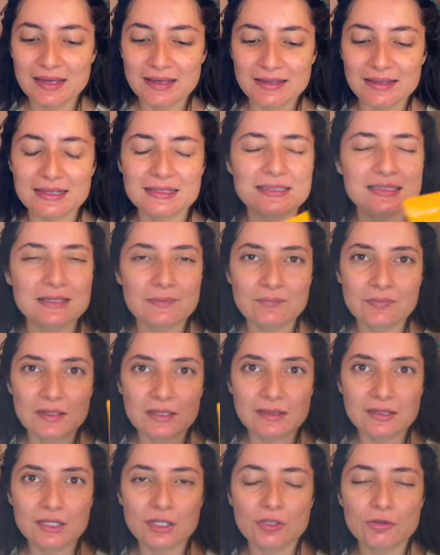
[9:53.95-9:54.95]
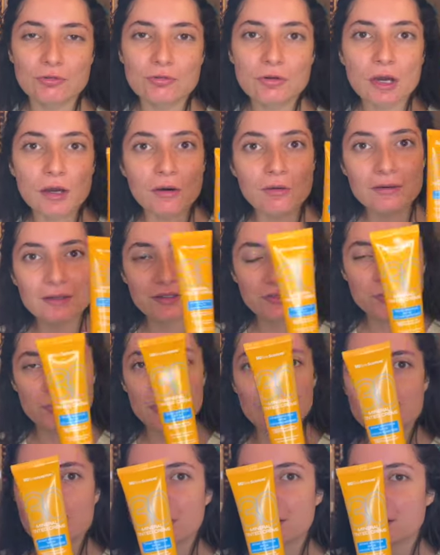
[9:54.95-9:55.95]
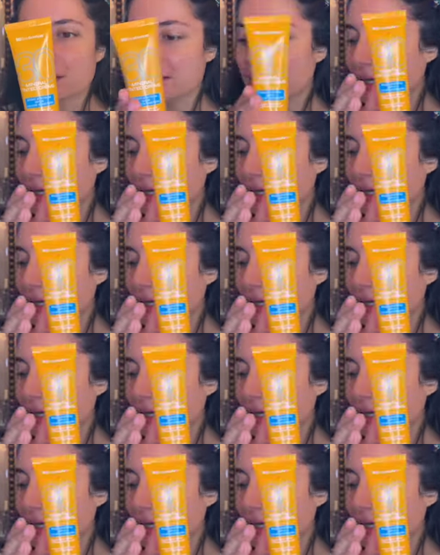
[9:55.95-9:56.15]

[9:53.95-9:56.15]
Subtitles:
get something that you know is really good.